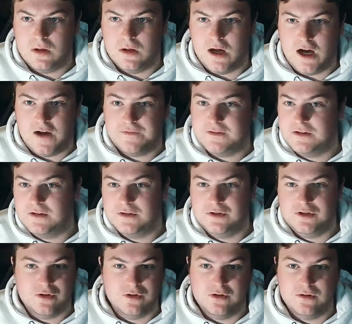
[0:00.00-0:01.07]
after the
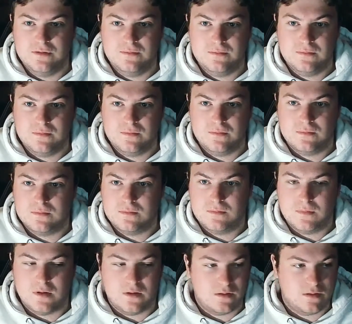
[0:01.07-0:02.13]
June
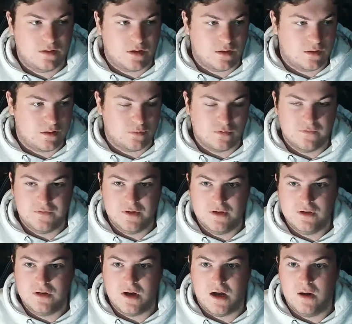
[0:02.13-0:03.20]

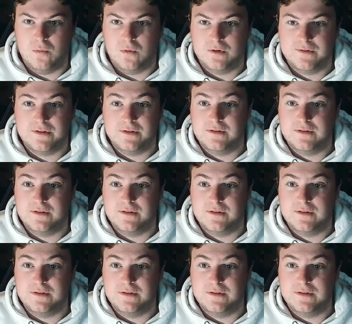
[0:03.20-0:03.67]
review, I wanted